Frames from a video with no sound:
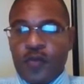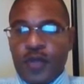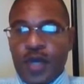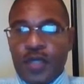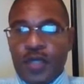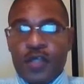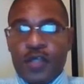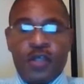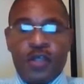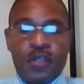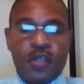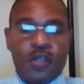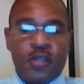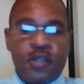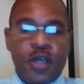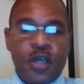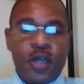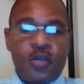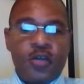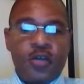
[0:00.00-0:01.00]
At the end of the
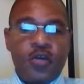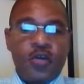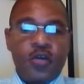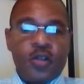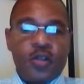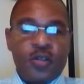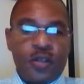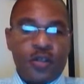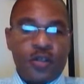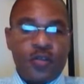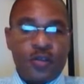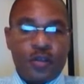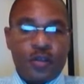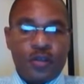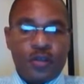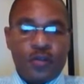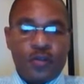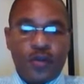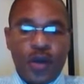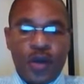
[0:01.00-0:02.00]
day, no
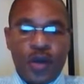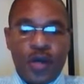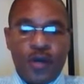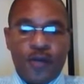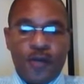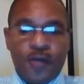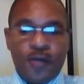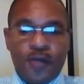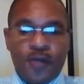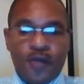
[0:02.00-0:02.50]
excuses, right?